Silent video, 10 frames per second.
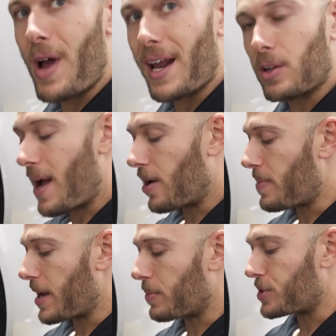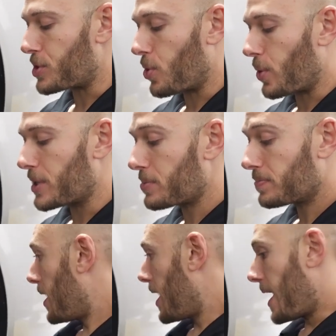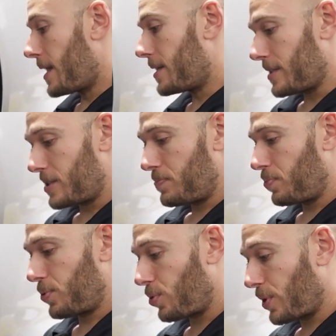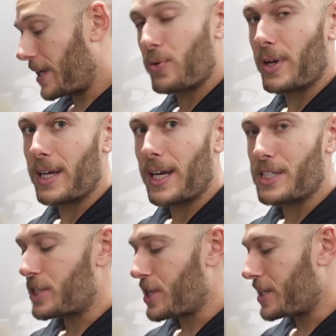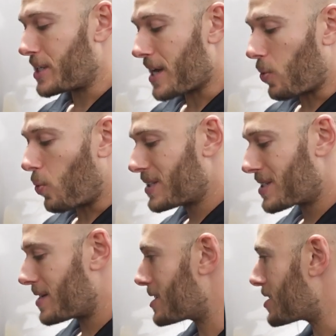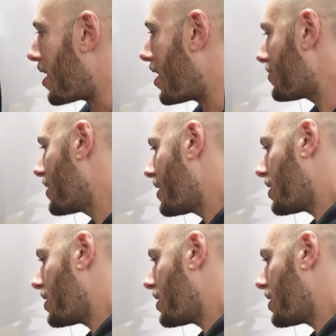rattle around and make a bunch of noise. And it's pretty quick and easy to change these out. Once this is off,